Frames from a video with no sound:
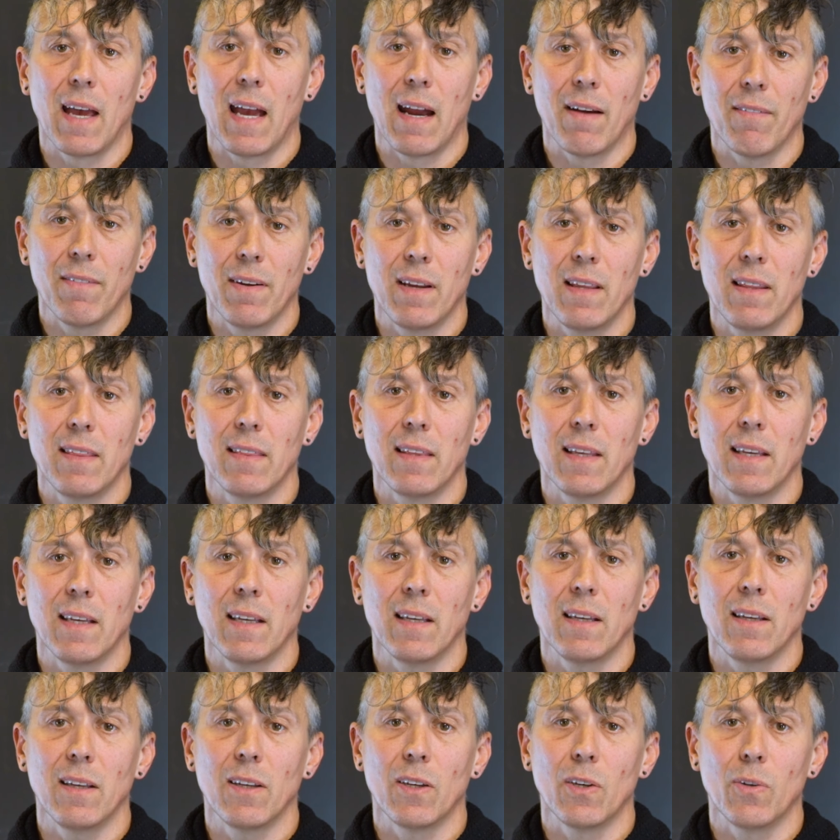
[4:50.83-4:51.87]

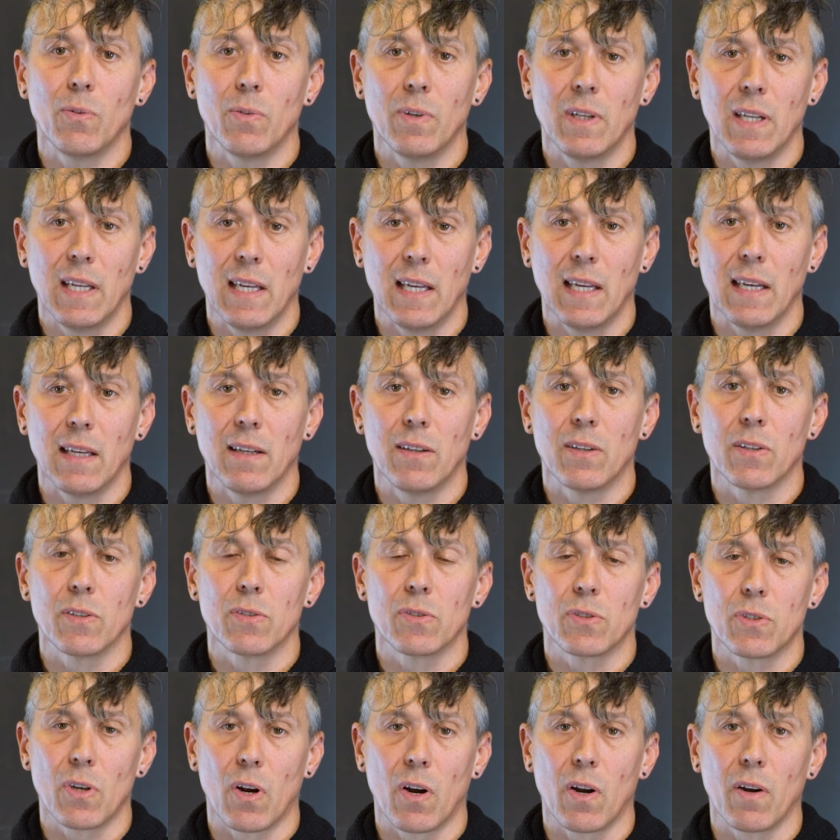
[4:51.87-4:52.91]
everything you need to
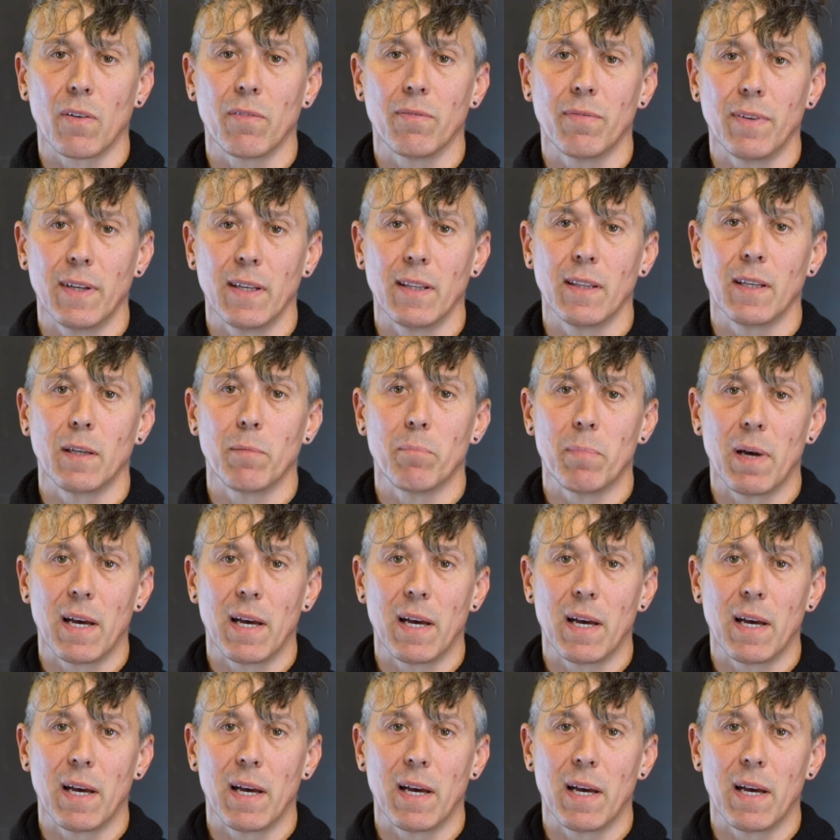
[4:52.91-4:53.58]
start feeling